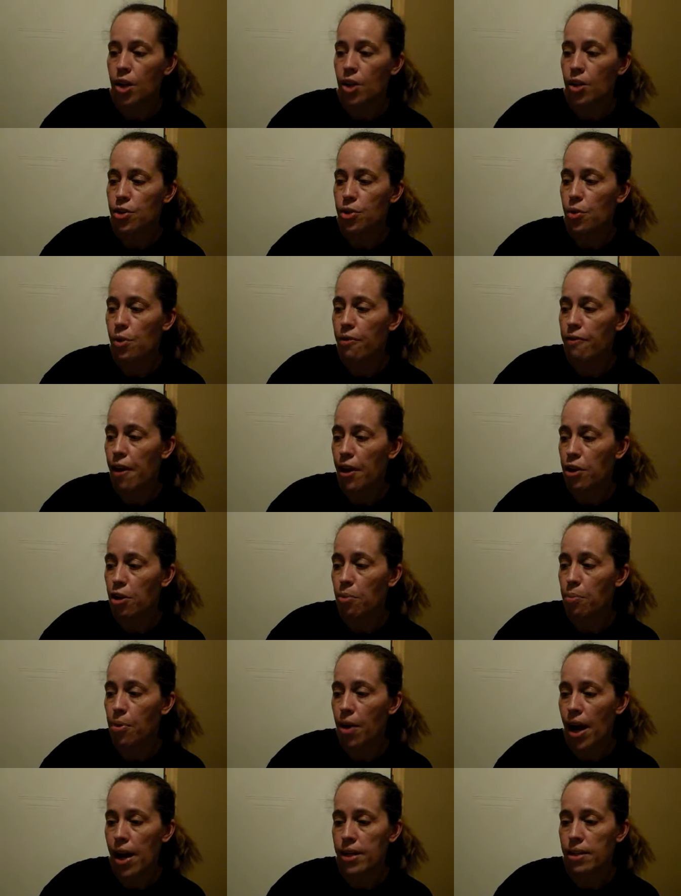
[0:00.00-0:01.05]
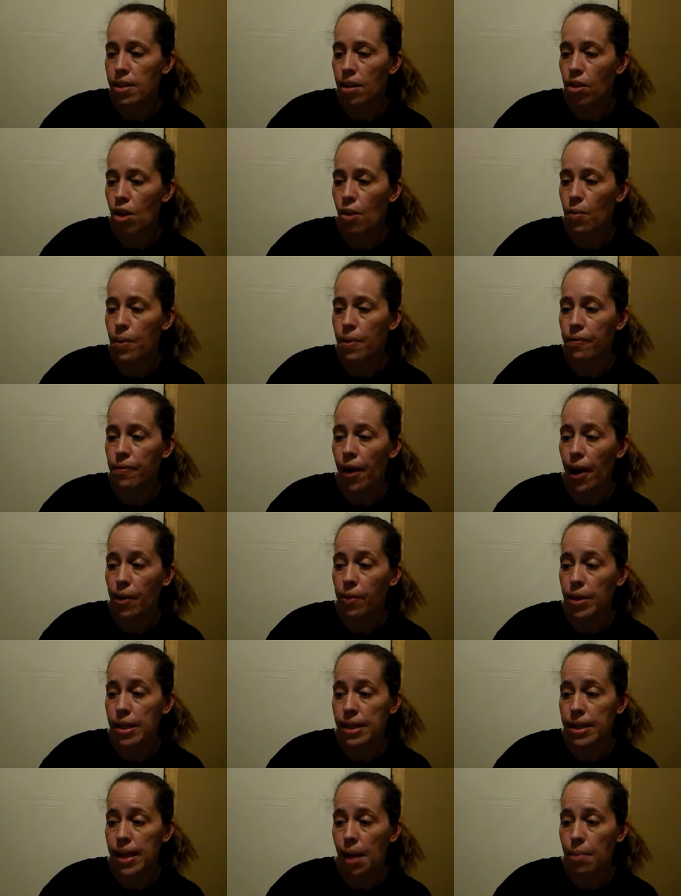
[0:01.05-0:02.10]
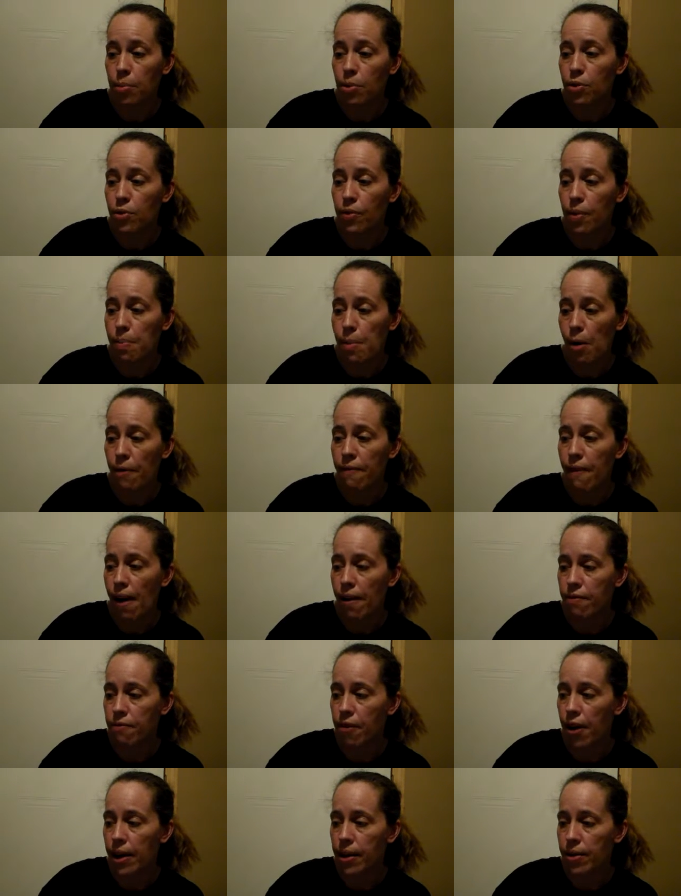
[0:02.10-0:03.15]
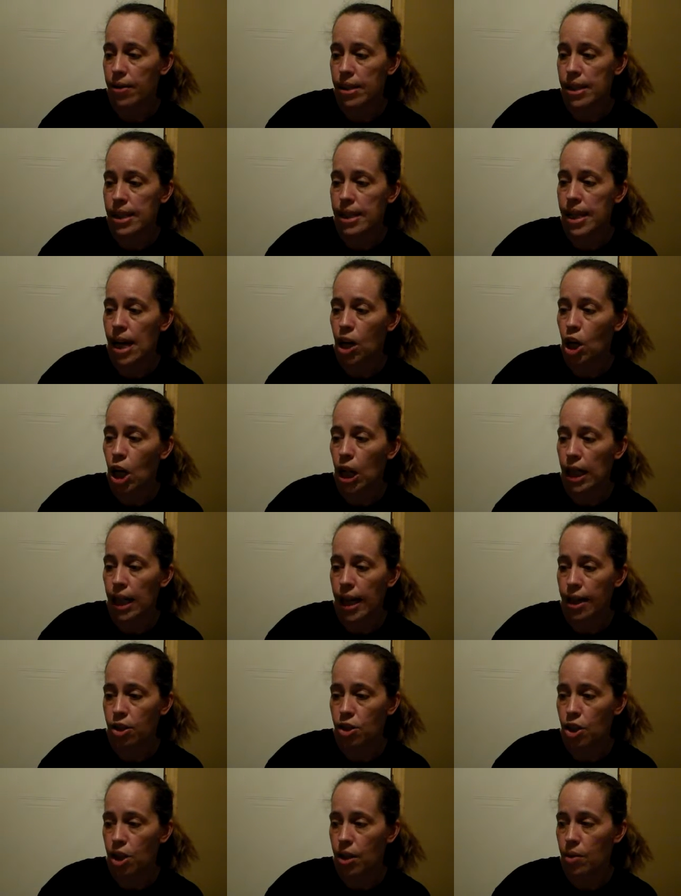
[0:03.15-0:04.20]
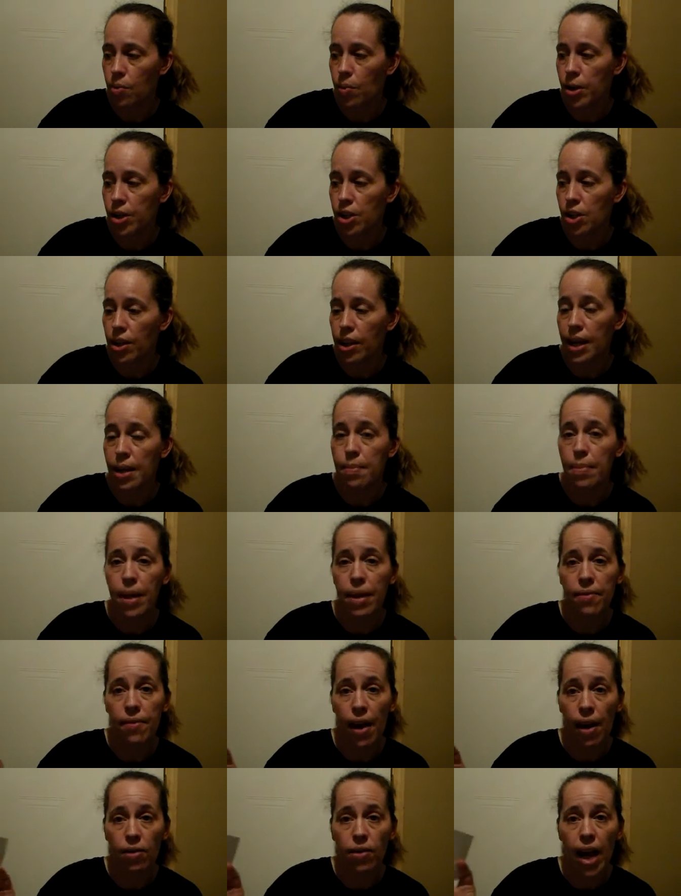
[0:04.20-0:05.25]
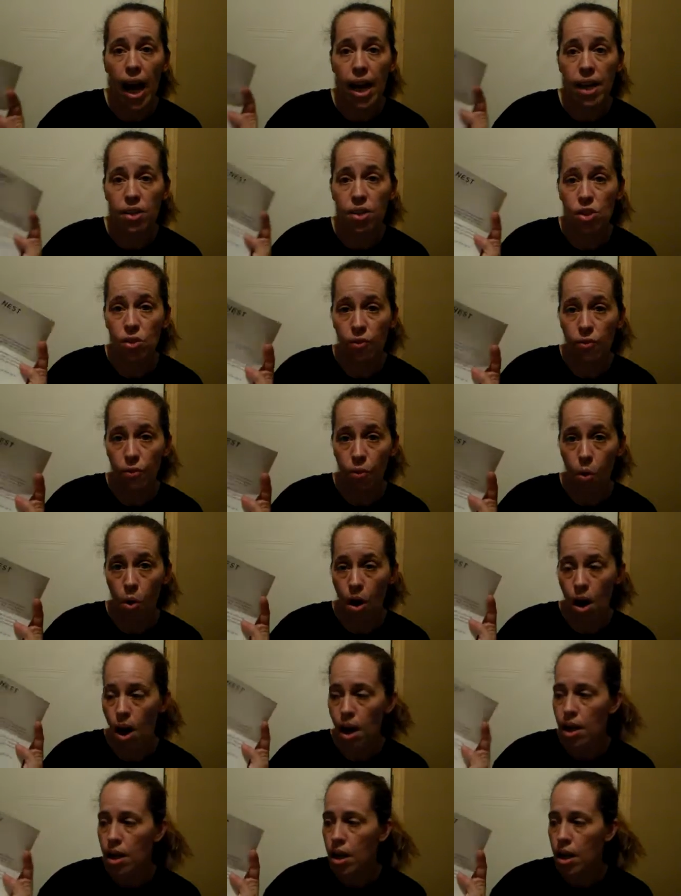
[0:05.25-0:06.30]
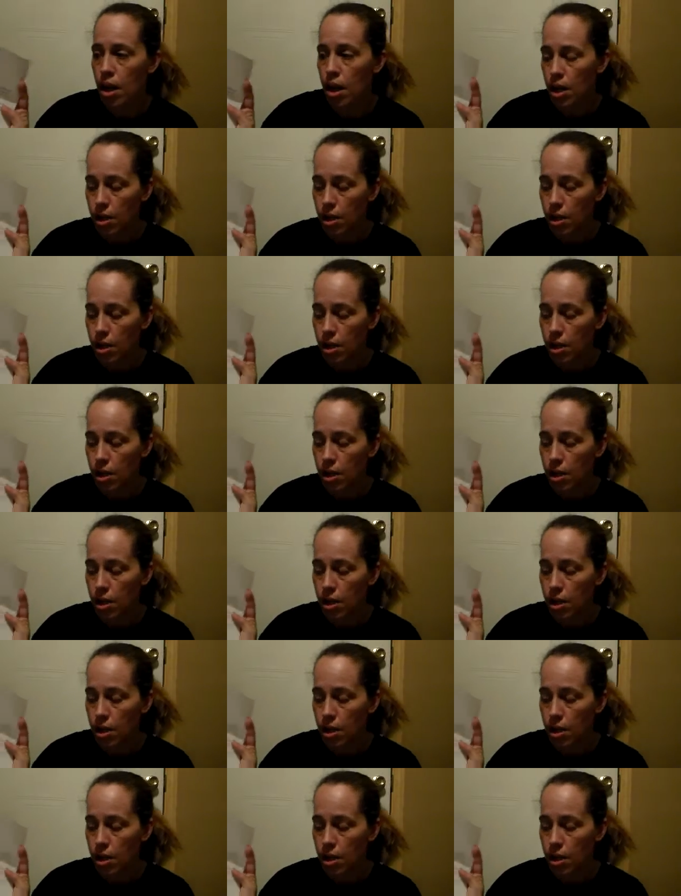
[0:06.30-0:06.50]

Enclosed, you will find your prize along with fragrance samples from our fine fragrance collection, which it can be found at Sephora.